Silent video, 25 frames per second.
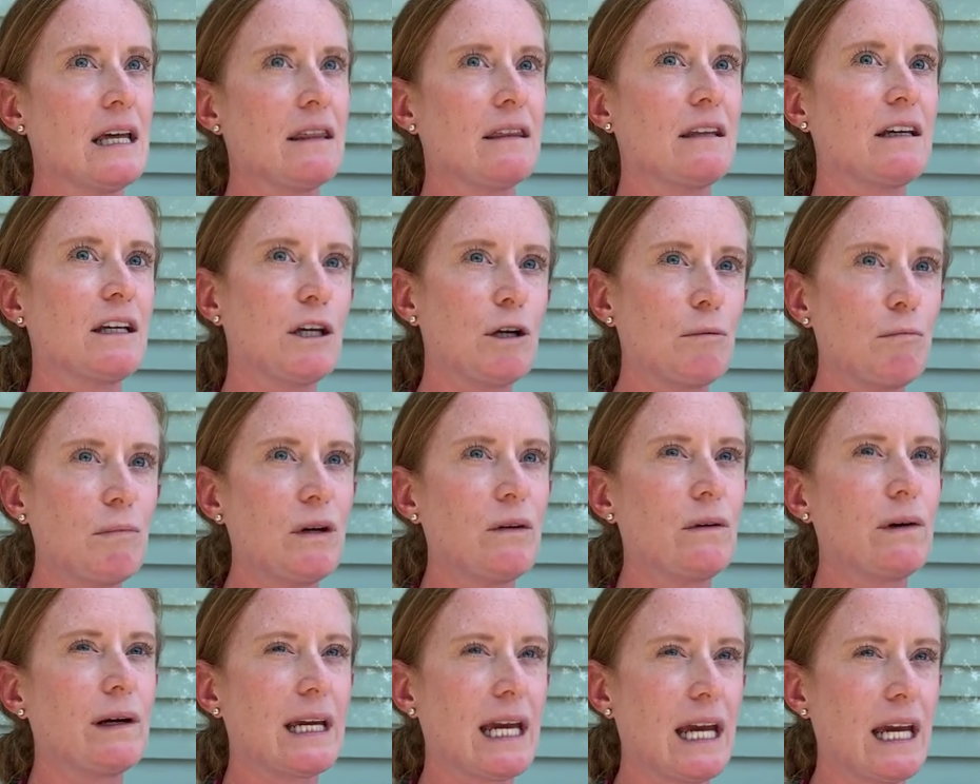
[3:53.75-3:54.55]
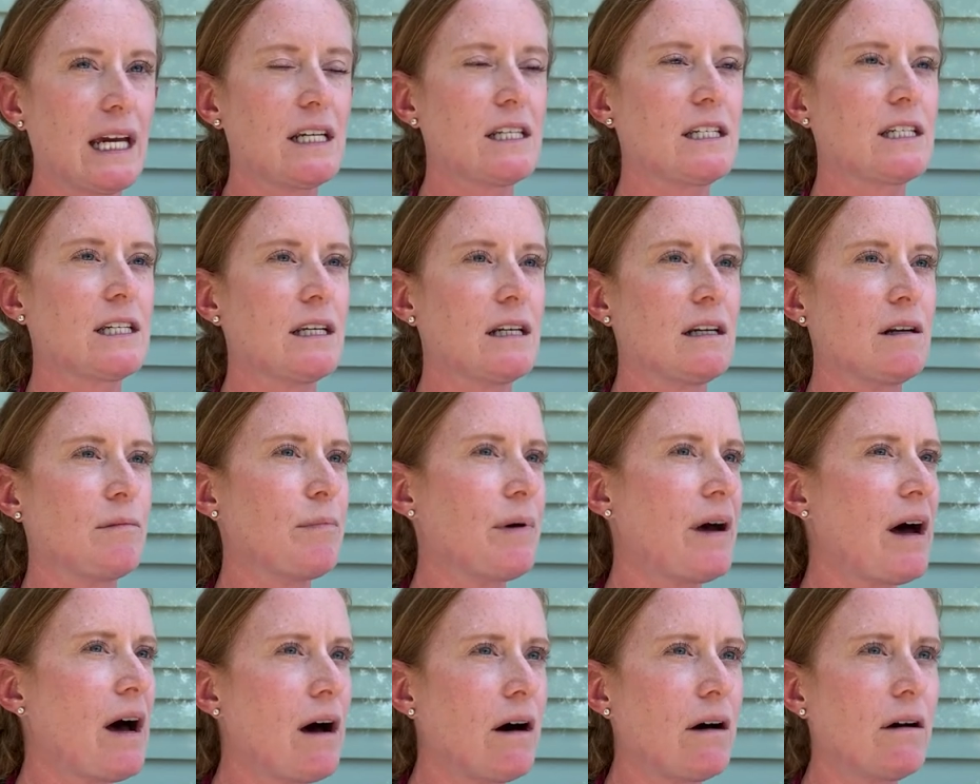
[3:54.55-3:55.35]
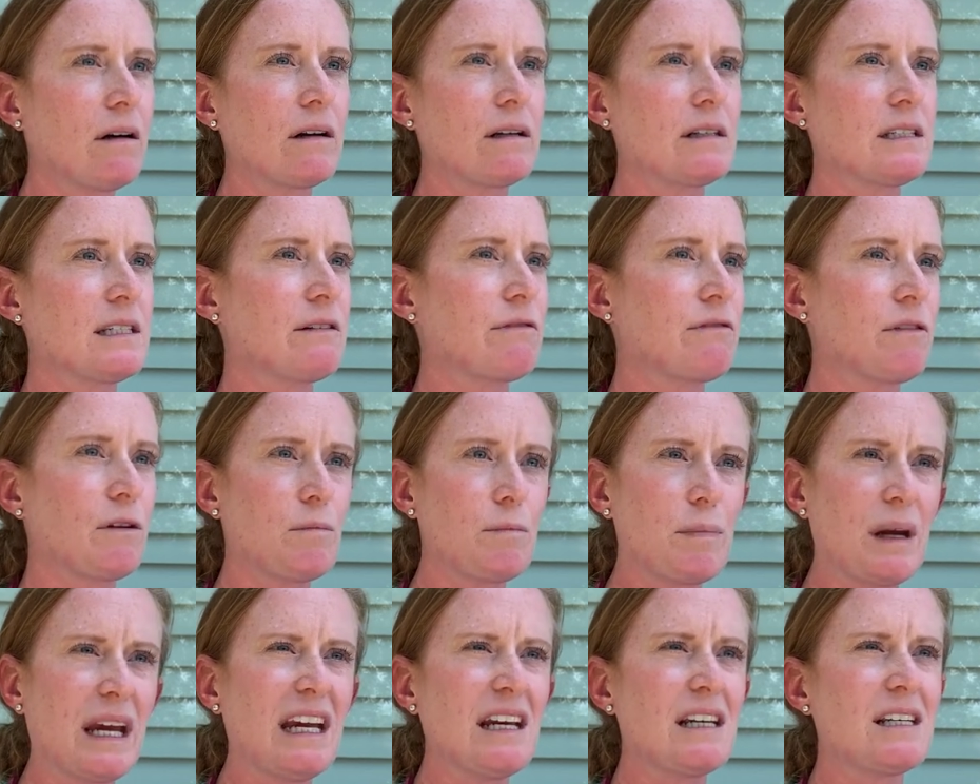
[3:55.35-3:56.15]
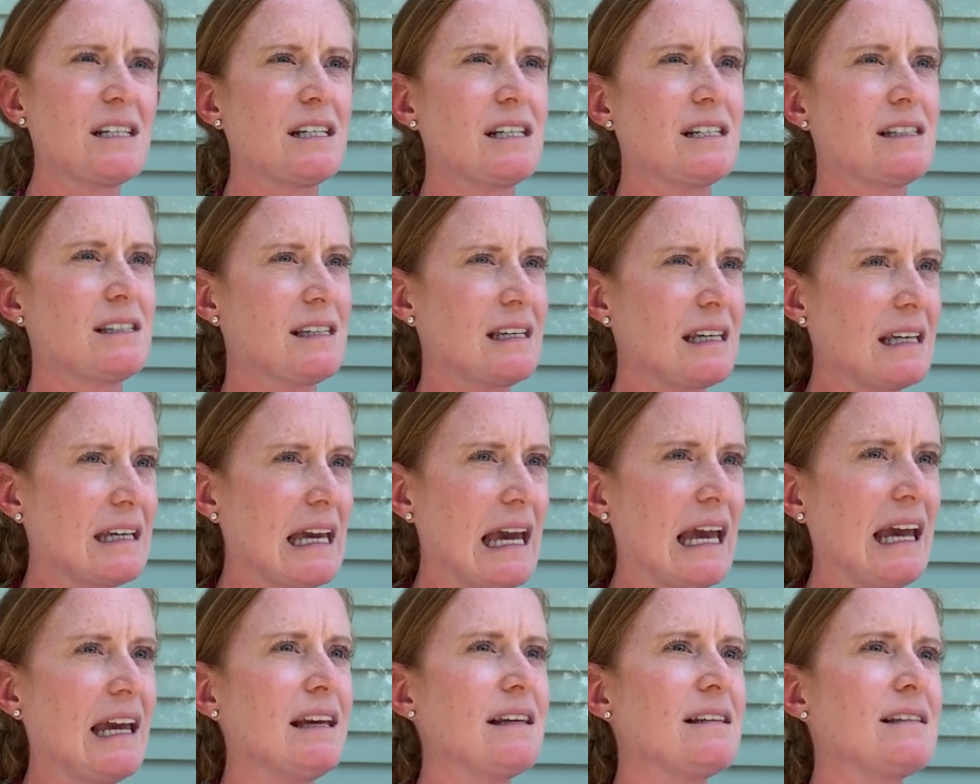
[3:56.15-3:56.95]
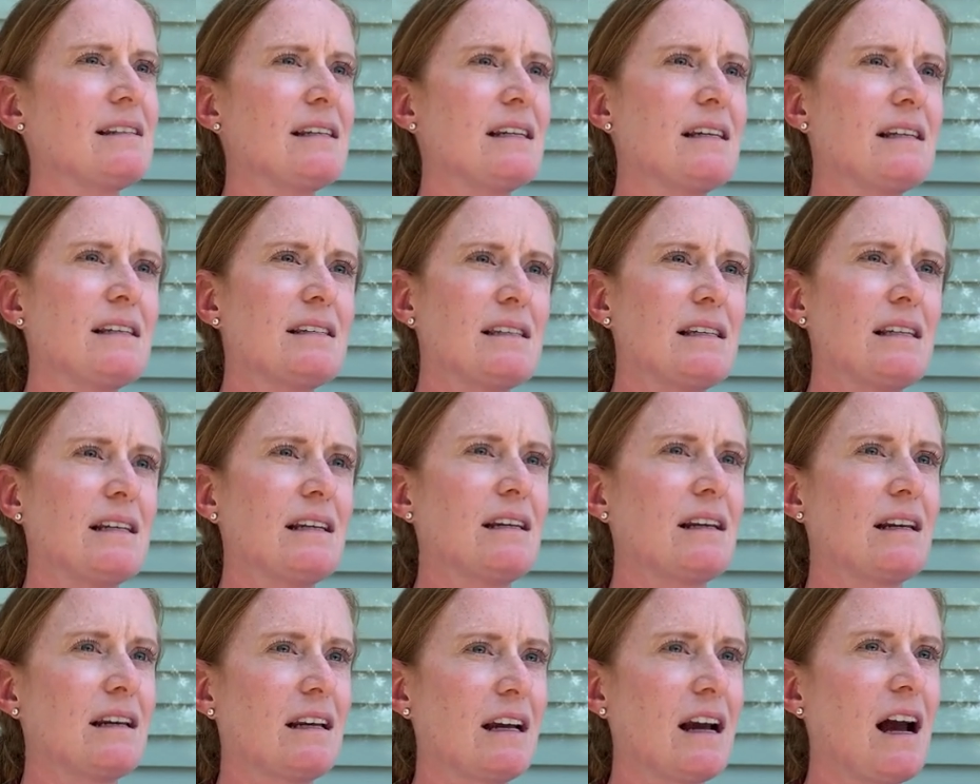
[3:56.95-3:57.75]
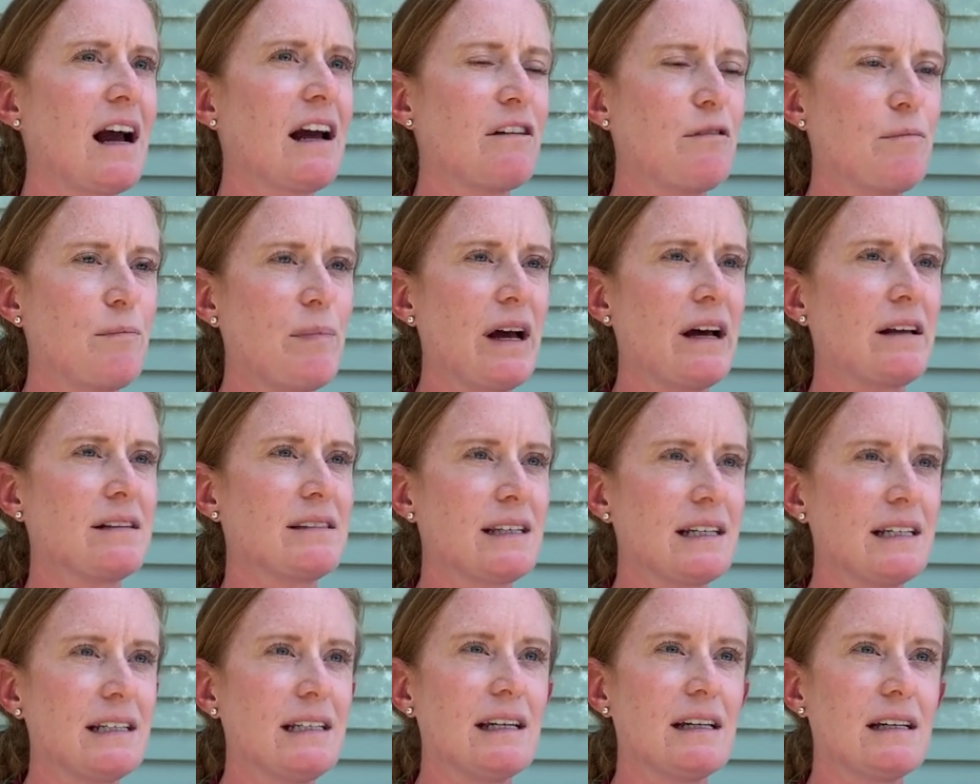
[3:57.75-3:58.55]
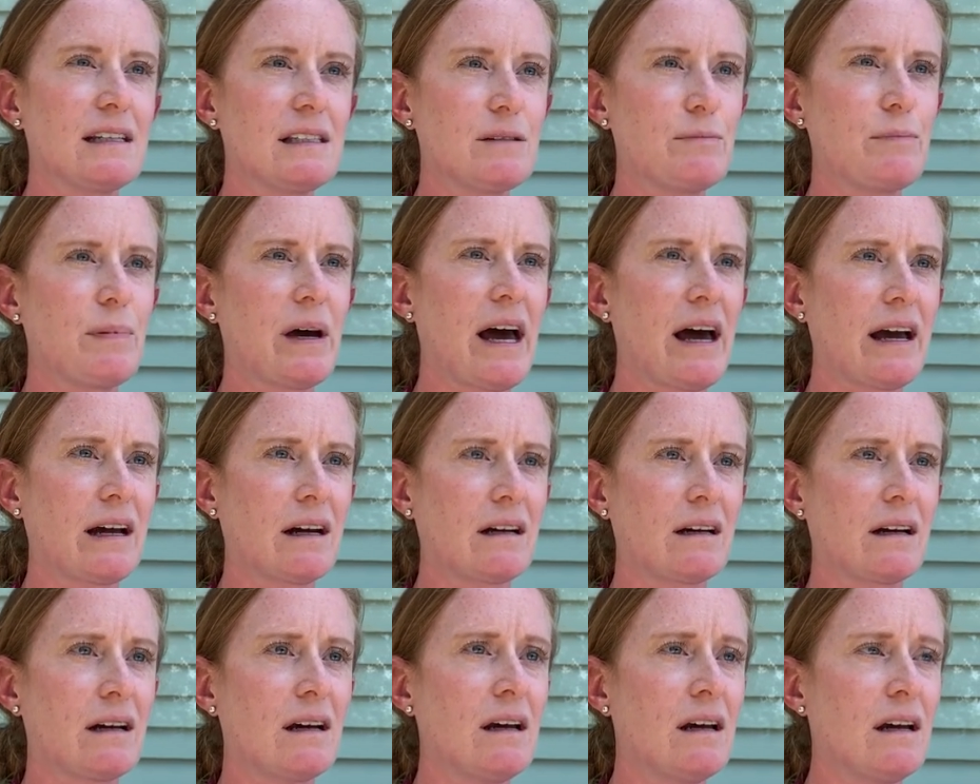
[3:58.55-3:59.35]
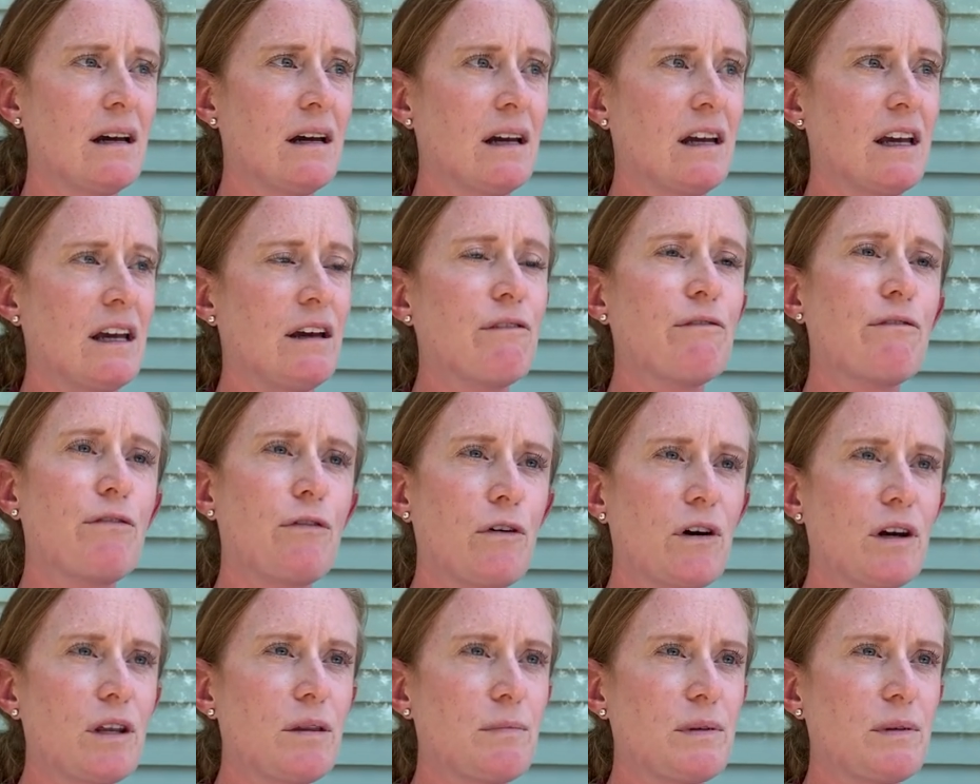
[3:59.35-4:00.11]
the communication about different patients and cases and kind of bounce ideas back and forth